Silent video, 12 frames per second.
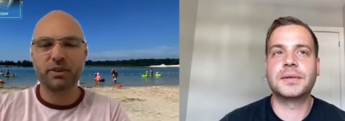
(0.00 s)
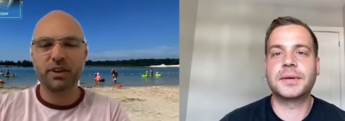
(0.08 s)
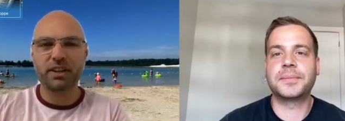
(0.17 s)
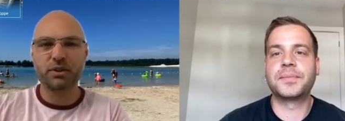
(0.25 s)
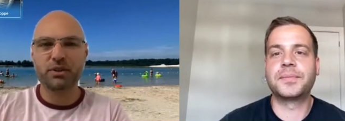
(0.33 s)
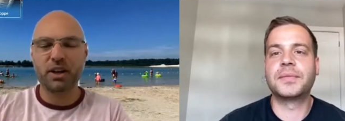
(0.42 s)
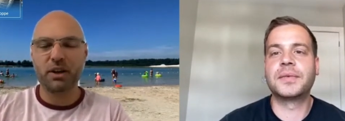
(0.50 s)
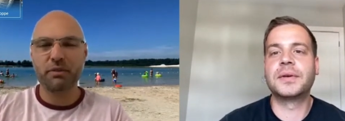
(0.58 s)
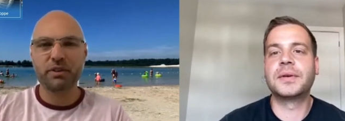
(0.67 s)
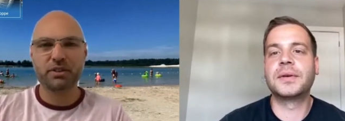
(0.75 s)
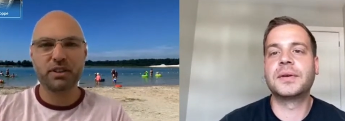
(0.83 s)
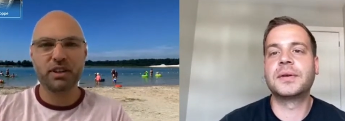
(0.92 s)
Speaker 1: yourself
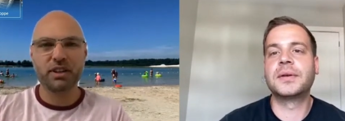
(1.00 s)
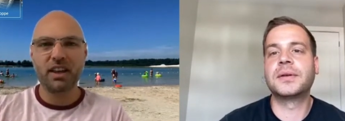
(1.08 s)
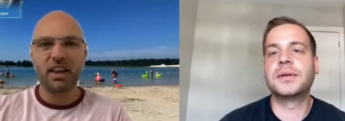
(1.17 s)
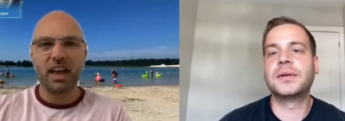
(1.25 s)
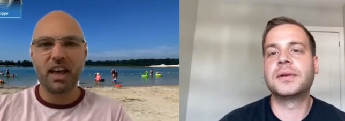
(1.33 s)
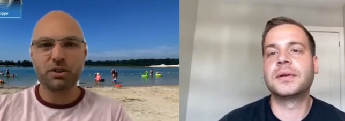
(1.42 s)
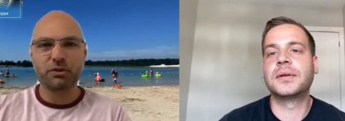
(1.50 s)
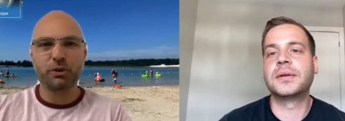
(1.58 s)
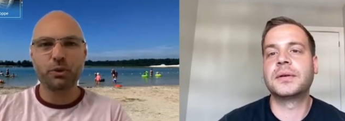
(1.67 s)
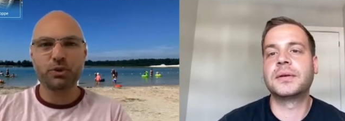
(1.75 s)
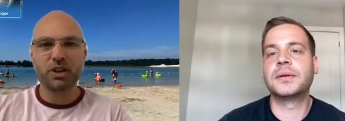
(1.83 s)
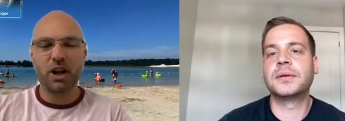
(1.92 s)
as a as a
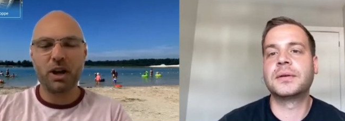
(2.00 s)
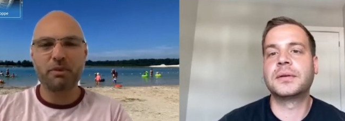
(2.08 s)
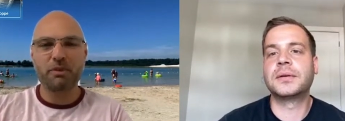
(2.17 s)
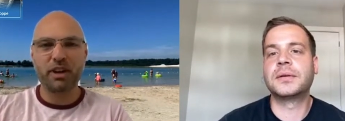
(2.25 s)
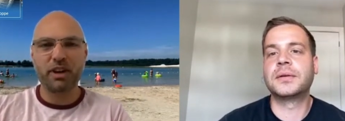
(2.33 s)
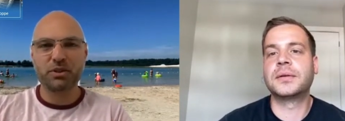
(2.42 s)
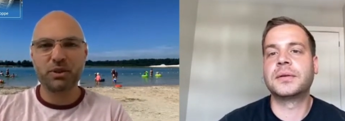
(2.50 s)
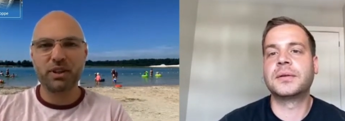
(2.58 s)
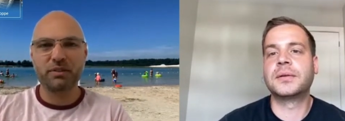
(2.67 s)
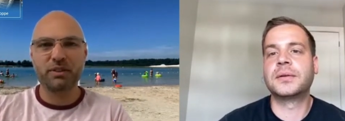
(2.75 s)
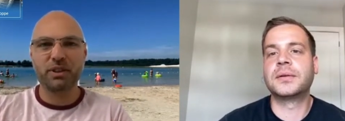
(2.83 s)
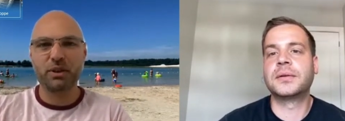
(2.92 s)
full time investor,
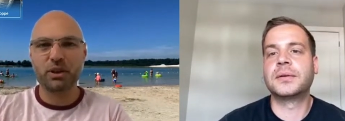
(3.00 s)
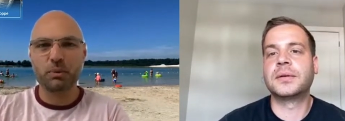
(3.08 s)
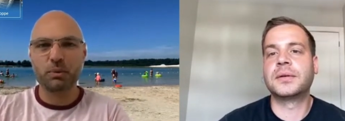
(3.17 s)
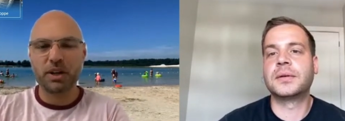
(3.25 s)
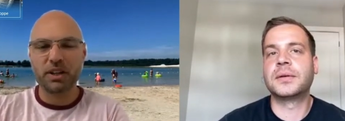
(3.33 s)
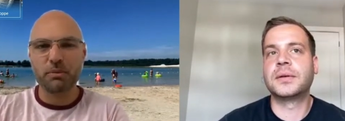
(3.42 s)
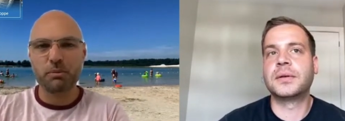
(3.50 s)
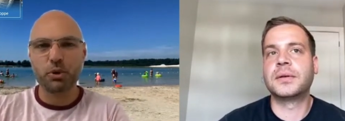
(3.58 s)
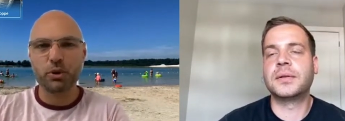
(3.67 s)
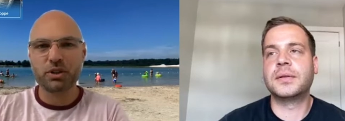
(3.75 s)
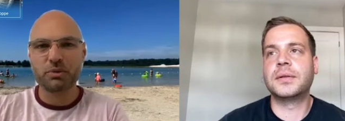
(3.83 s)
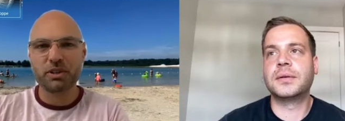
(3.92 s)
even though you're running a
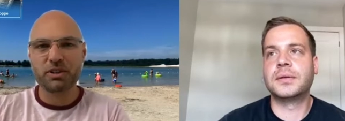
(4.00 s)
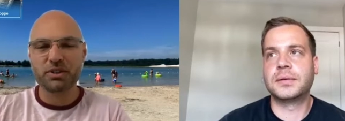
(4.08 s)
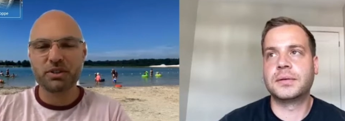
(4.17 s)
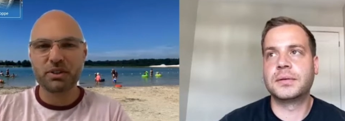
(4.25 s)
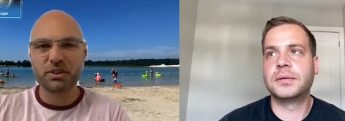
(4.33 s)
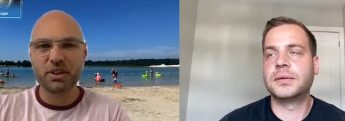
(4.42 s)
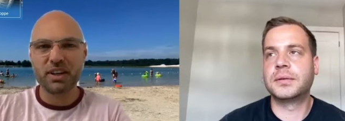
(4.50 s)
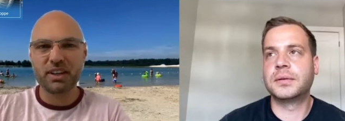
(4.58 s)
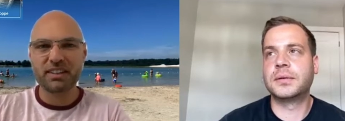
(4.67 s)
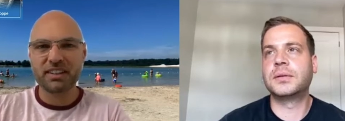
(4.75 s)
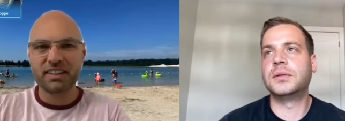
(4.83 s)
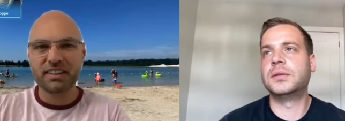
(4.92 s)
mortgage business on the side?
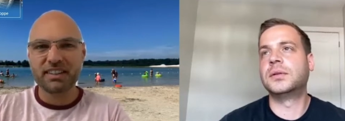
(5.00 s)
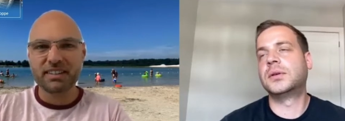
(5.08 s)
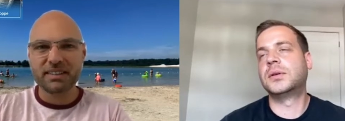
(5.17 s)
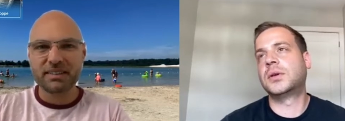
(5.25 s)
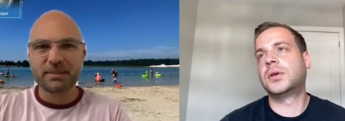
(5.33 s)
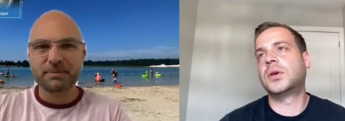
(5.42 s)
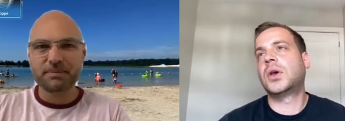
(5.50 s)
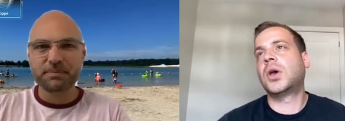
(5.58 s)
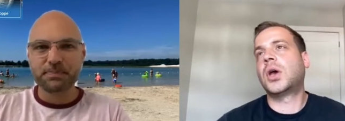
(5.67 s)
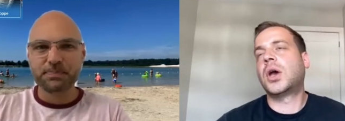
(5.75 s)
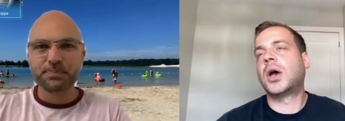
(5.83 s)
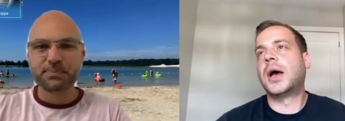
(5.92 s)

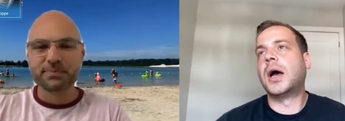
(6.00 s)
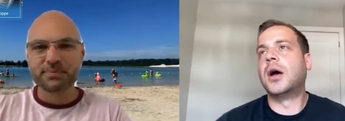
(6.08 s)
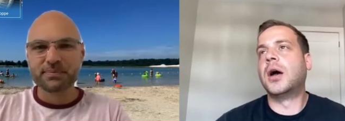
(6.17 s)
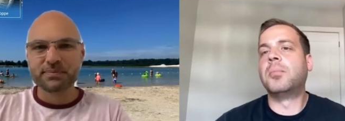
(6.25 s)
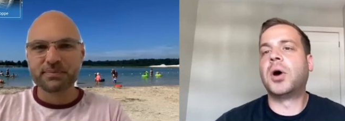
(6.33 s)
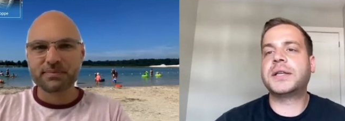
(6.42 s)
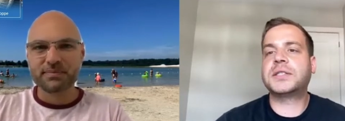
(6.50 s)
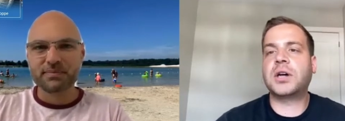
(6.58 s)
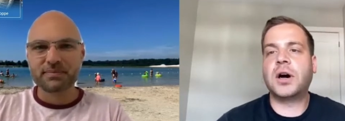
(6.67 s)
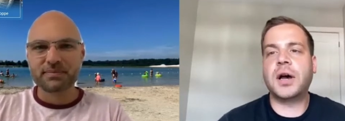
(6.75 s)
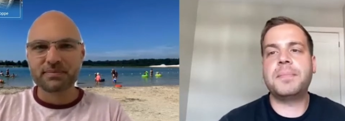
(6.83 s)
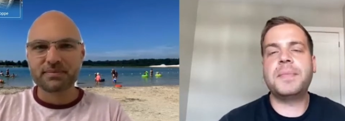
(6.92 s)
Speaker 2: Uh, my
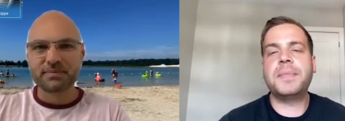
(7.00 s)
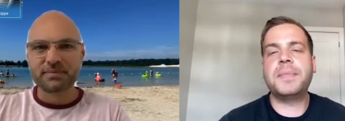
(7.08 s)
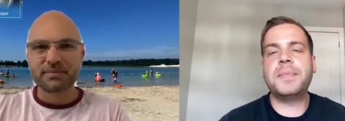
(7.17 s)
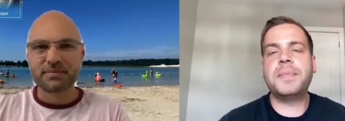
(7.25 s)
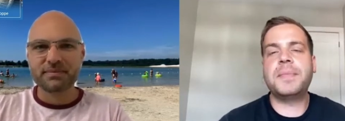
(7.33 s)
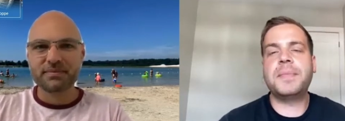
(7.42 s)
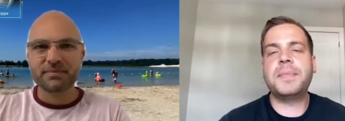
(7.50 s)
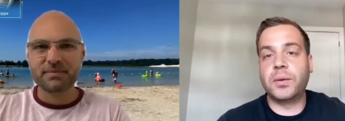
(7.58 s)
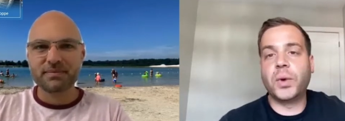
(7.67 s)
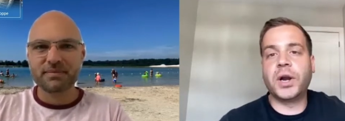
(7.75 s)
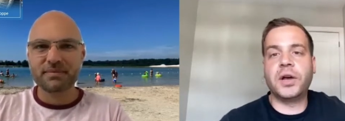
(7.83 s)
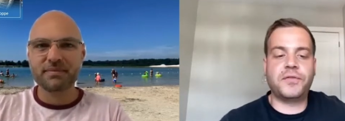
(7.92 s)
time now, it,
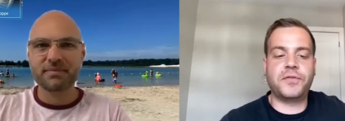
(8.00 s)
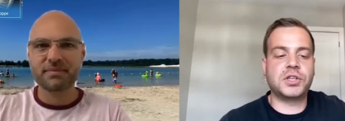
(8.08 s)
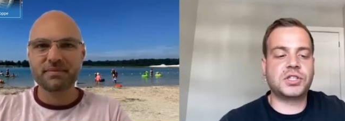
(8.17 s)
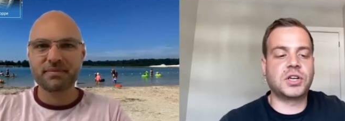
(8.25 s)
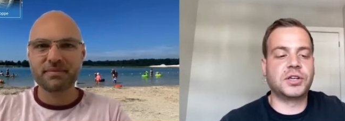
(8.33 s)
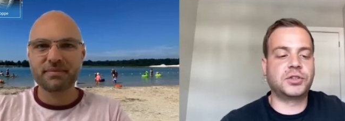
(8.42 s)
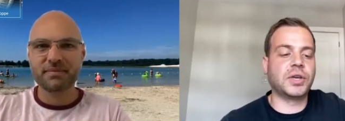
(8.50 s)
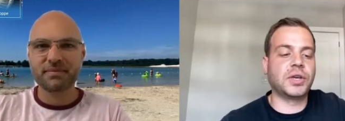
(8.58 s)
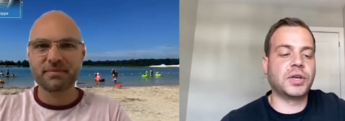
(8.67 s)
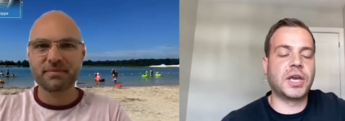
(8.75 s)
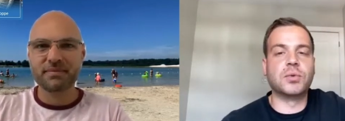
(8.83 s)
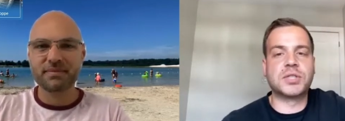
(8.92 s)
when I first started doing it,
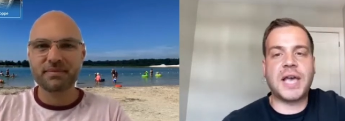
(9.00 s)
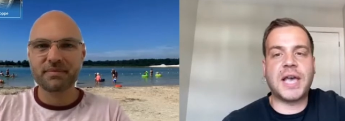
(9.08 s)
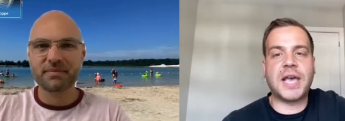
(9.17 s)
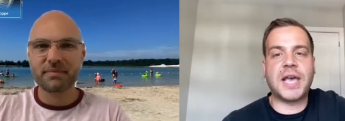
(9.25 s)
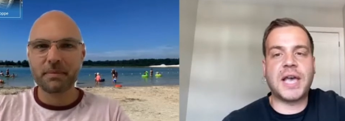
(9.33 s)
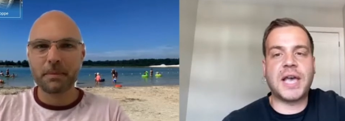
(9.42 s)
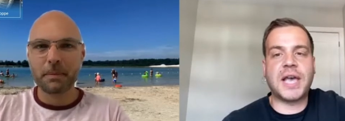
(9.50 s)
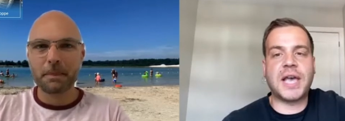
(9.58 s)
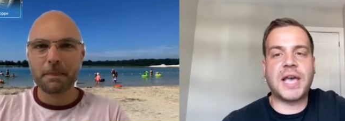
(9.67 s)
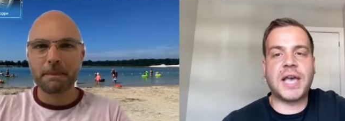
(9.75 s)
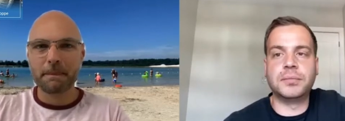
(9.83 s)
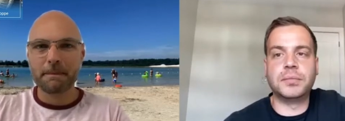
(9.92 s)
it was
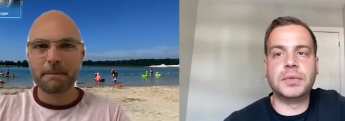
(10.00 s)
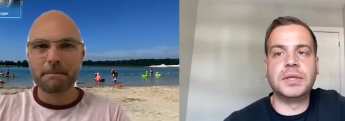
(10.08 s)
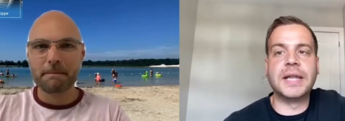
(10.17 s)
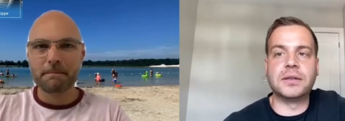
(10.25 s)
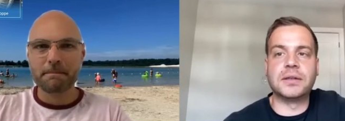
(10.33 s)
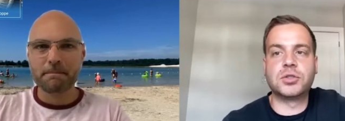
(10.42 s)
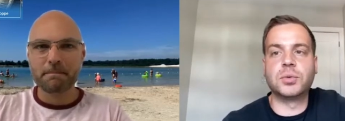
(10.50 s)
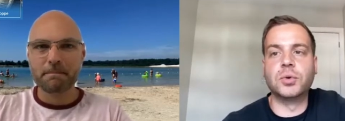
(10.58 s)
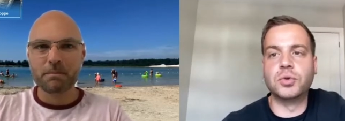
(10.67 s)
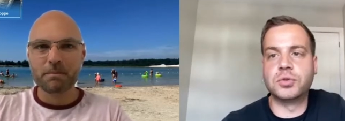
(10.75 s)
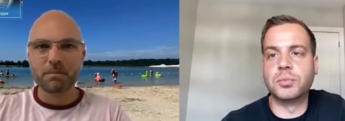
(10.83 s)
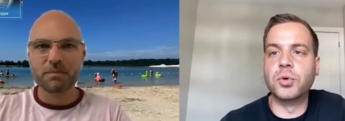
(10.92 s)
heavily um, lent
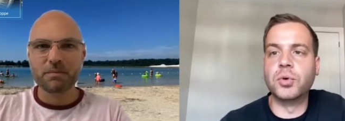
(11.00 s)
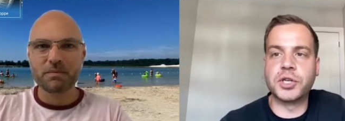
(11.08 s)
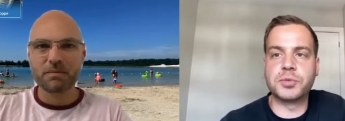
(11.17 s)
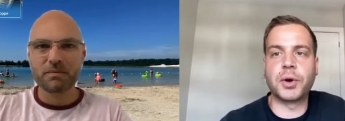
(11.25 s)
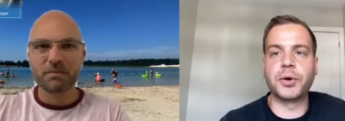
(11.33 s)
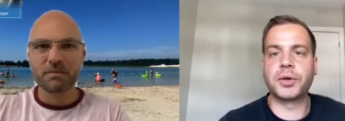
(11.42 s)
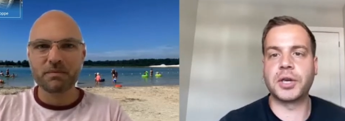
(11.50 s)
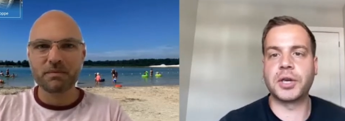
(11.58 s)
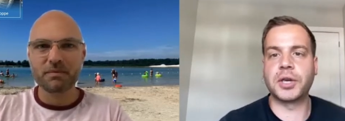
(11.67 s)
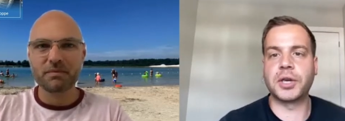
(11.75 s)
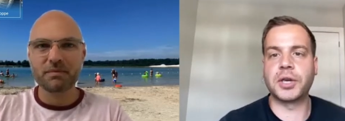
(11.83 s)
towards mortgage broking because